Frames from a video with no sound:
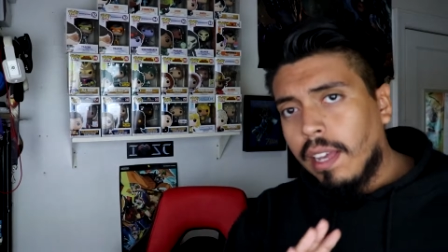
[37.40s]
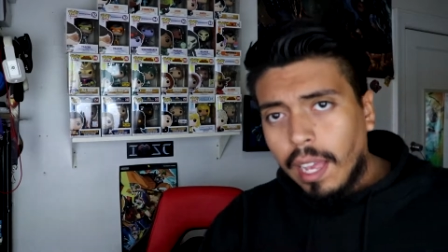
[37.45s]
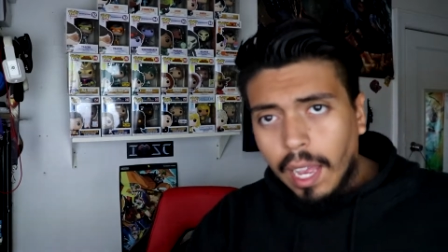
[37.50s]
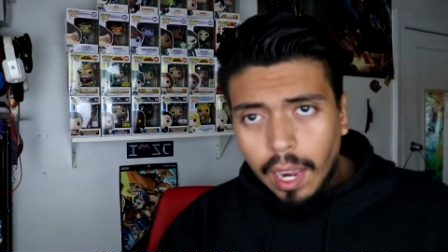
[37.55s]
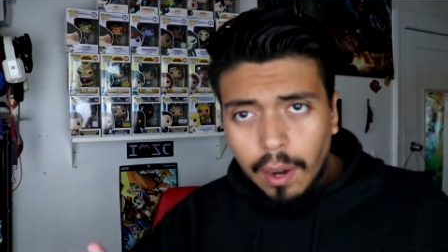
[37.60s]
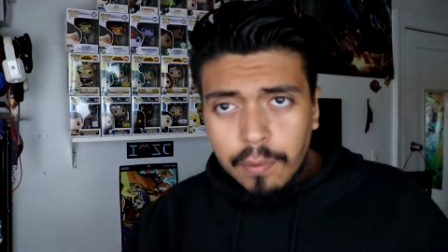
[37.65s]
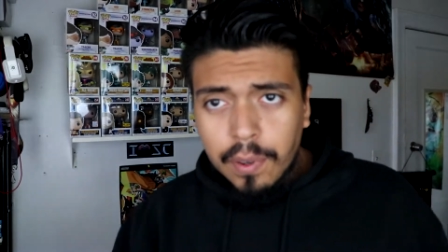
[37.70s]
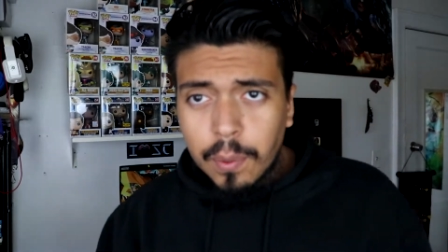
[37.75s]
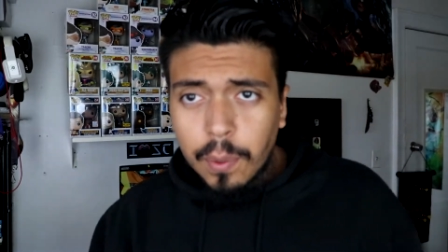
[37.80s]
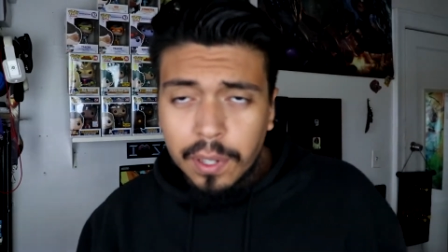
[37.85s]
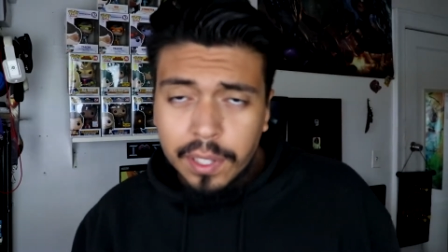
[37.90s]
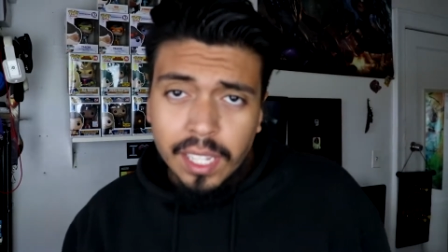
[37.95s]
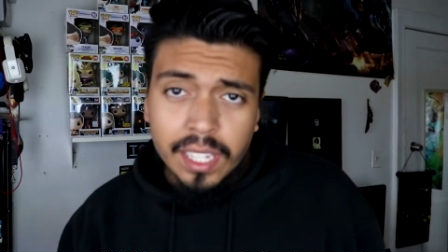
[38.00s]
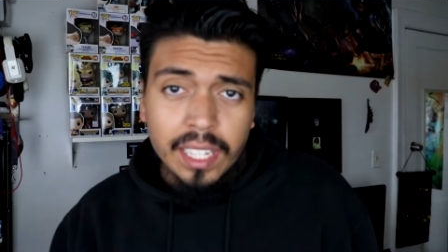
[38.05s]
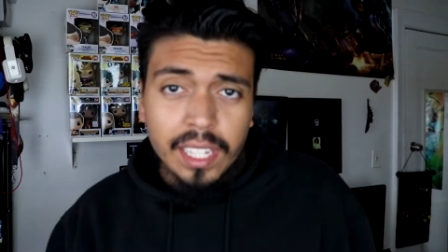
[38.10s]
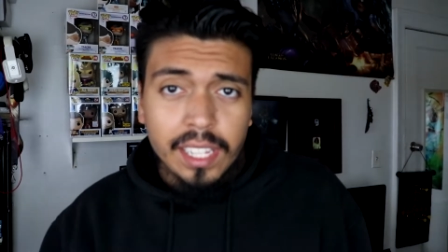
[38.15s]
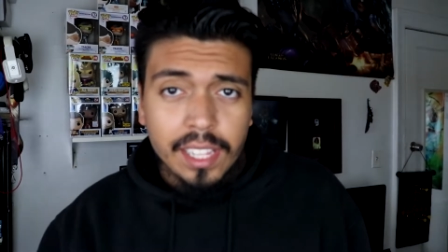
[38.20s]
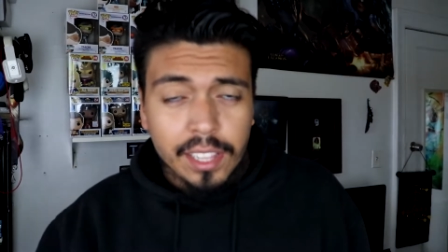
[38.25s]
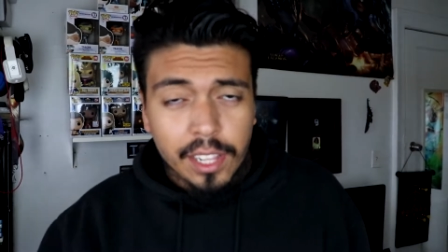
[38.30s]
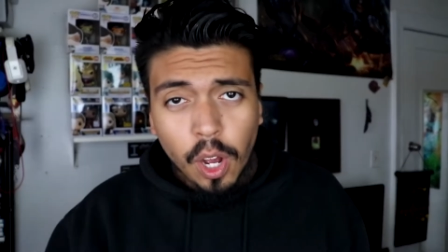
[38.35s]
Everyone
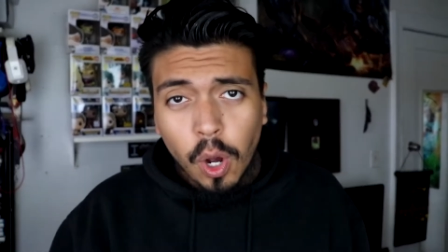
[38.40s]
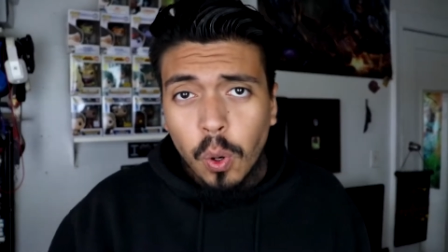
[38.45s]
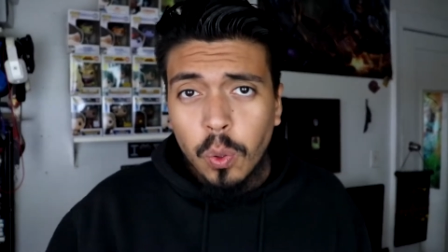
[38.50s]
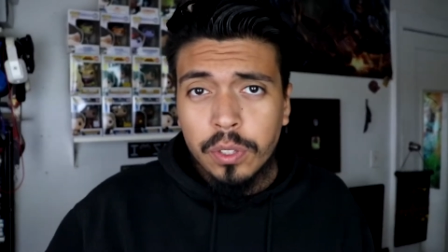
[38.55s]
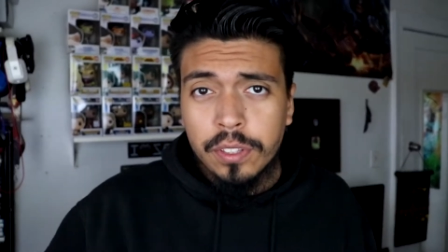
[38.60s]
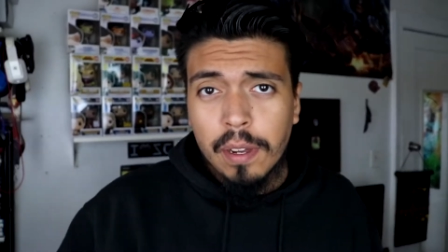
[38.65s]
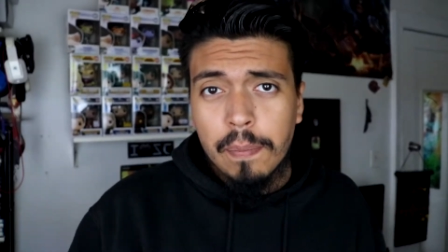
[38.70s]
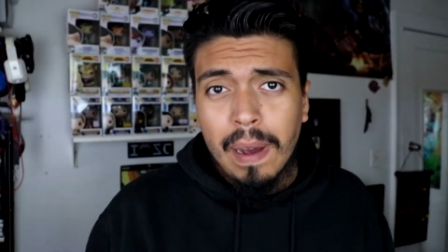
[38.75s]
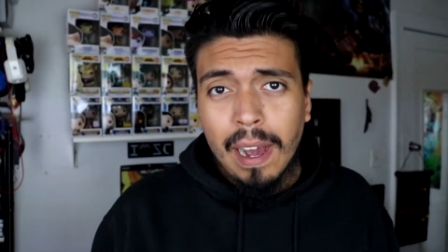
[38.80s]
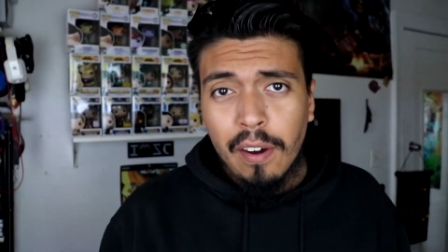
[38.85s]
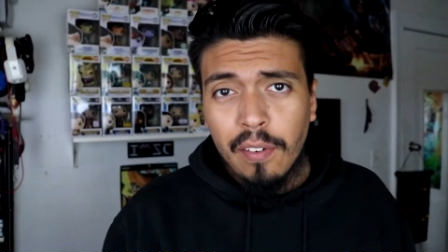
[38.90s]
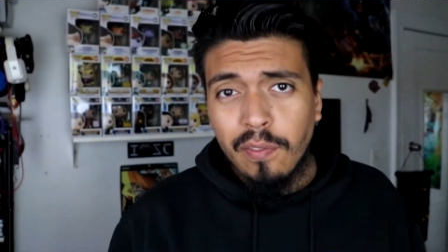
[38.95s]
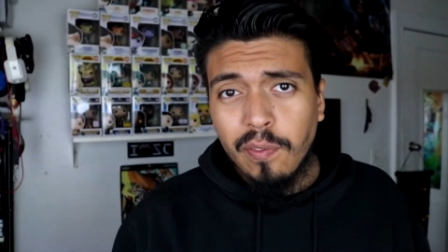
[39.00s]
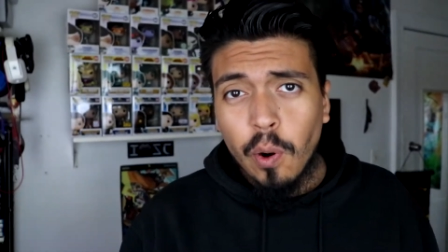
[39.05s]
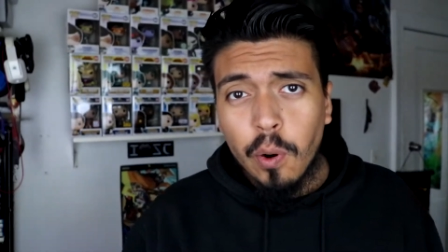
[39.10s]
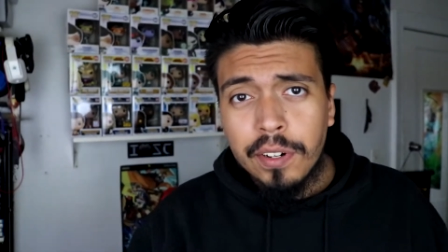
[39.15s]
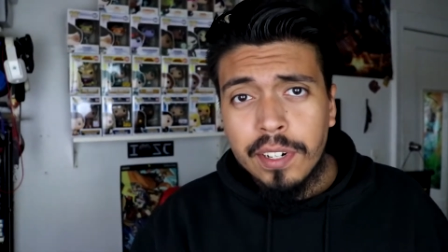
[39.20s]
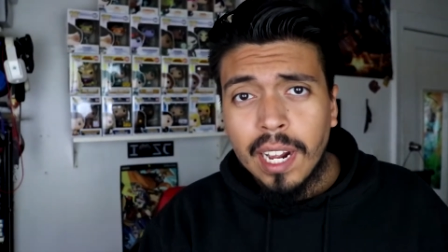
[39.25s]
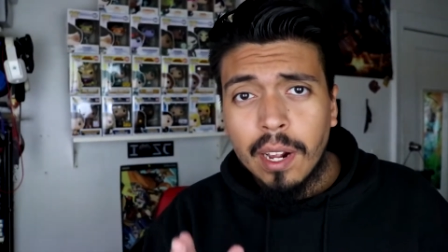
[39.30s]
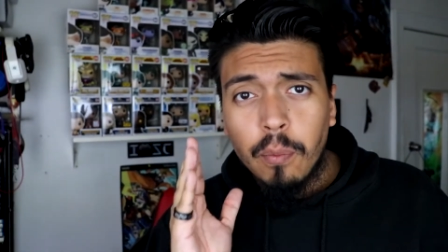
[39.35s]
knows about
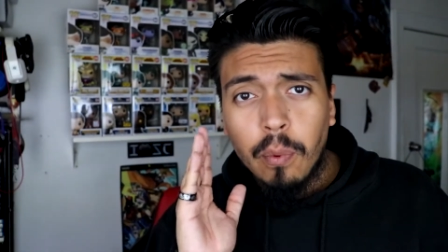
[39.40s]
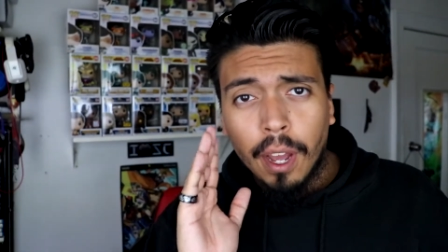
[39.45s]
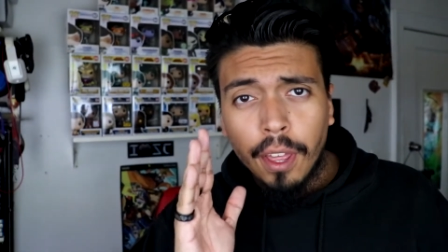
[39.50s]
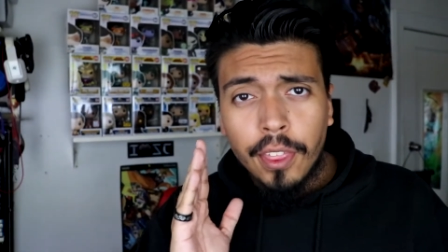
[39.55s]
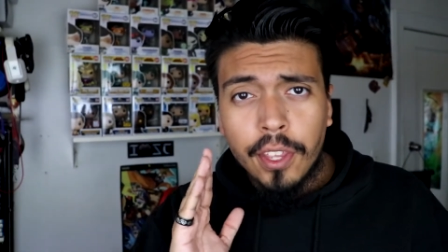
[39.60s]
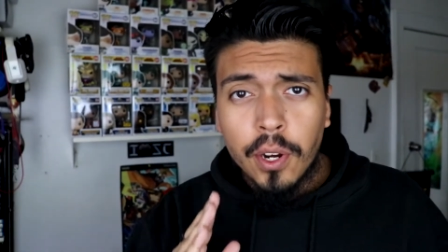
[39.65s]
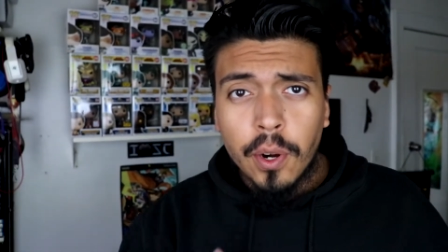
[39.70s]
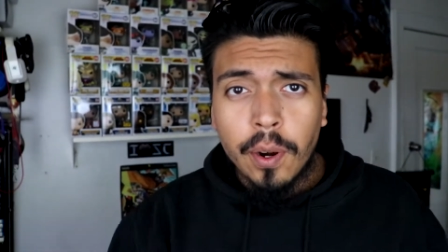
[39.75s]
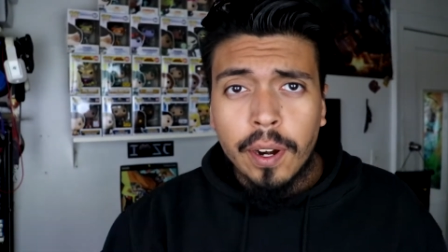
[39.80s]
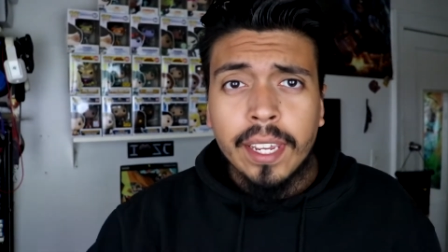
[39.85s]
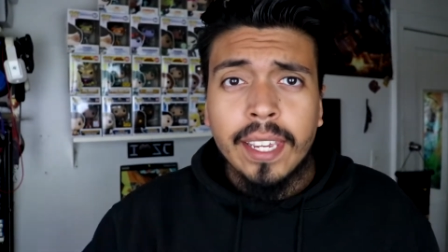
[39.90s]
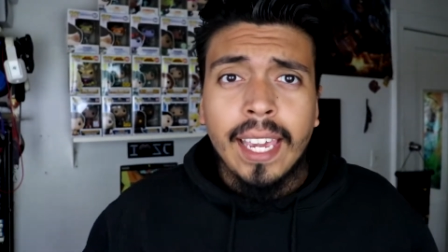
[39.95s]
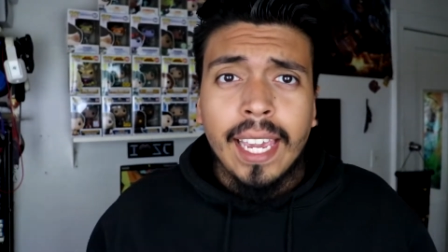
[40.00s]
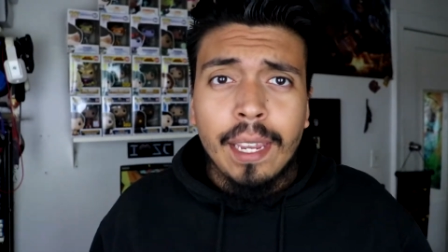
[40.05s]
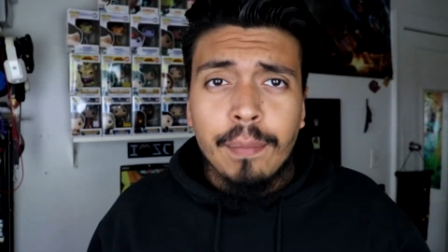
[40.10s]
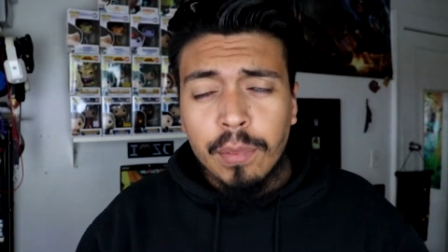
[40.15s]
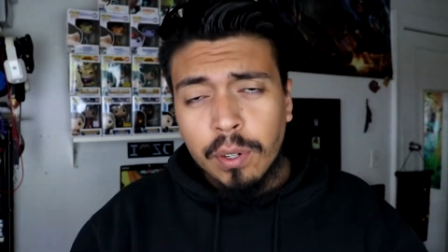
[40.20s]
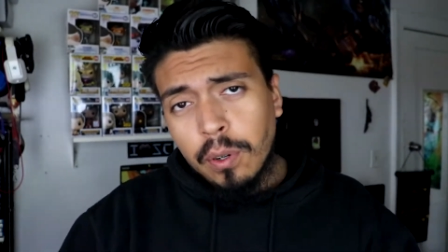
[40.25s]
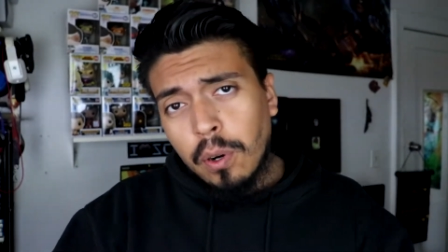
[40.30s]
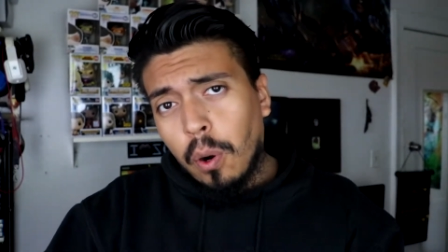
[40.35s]
Fortnite, whether you're a
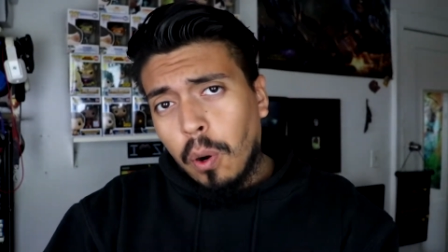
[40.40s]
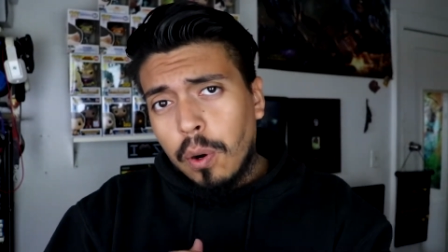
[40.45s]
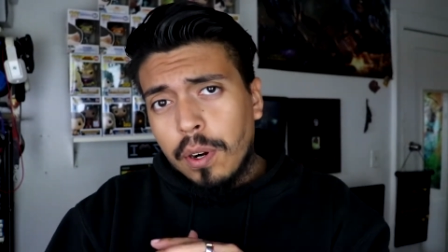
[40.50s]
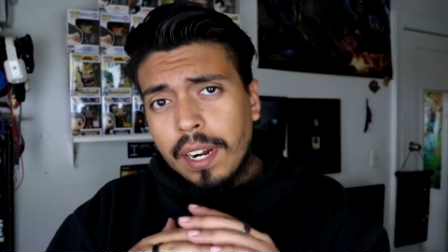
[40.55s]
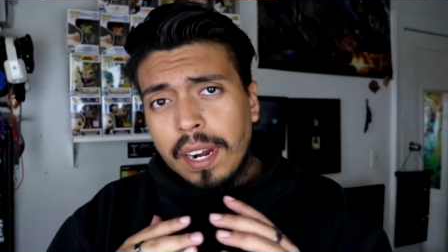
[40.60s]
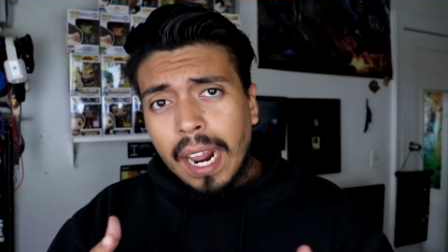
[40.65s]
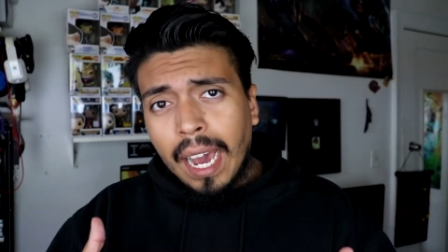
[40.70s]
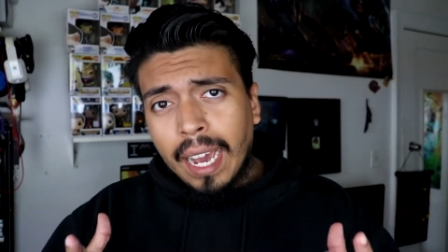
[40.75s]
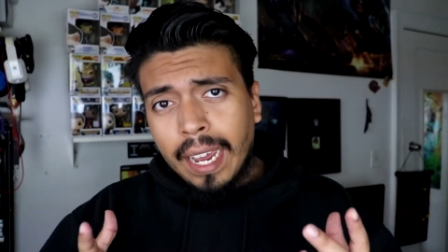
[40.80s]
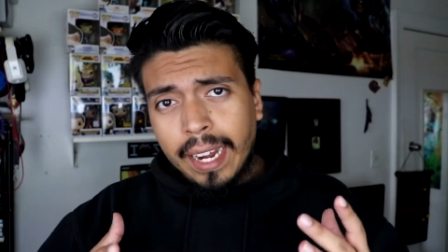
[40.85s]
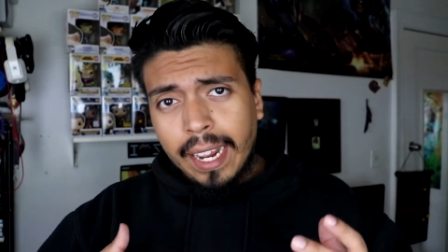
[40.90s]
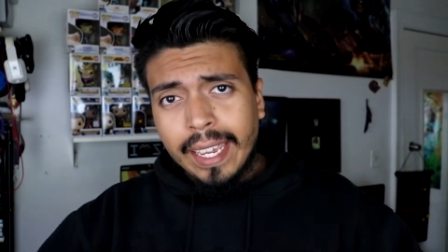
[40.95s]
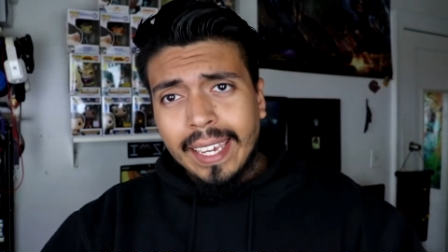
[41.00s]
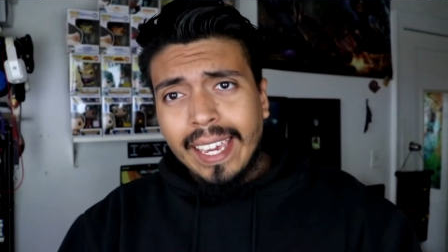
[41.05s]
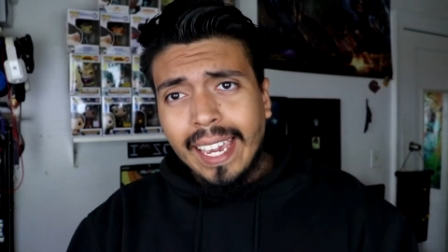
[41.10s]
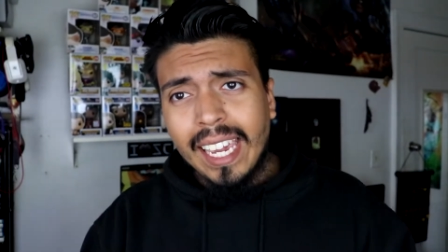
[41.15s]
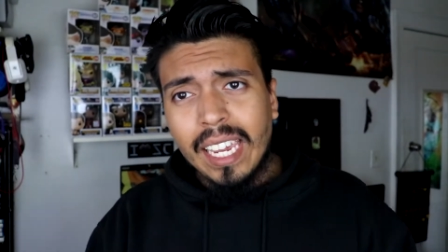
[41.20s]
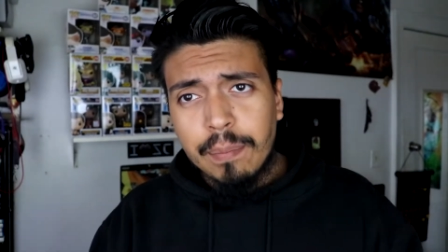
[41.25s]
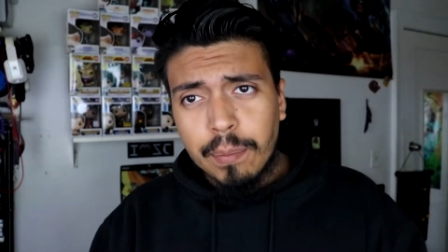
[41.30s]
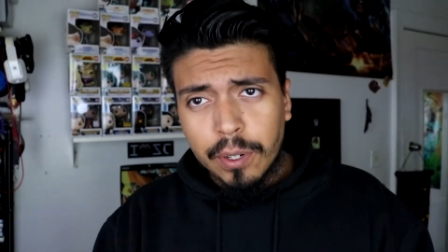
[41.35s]
gamer or not a
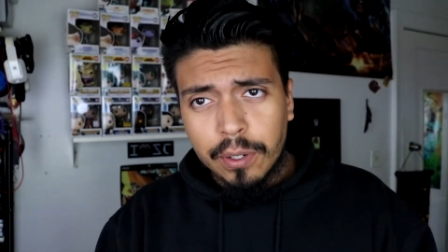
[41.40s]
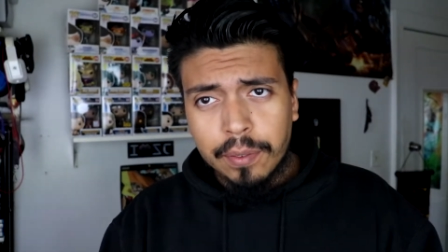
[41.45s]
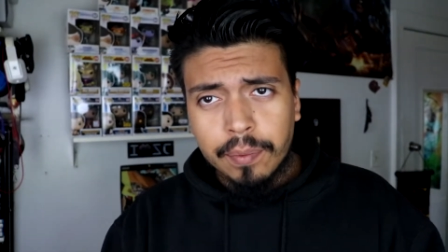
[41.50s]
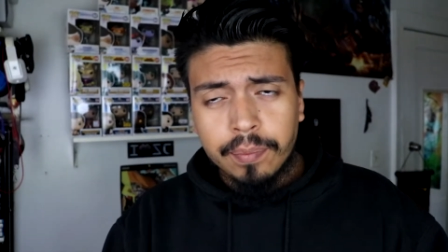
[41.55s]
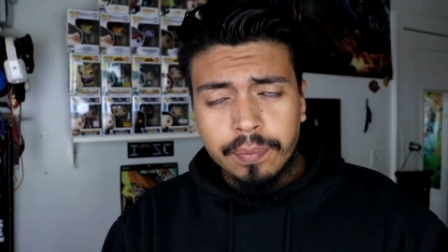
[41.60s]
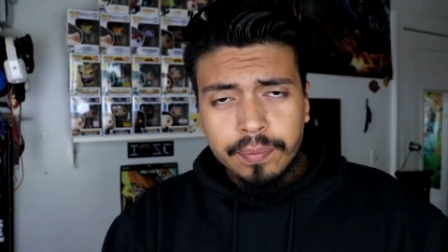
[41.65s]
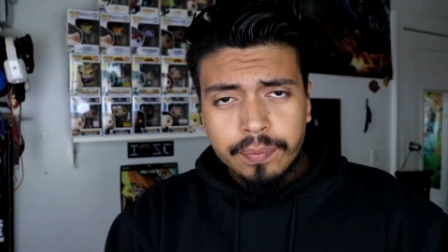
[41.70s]
gamer.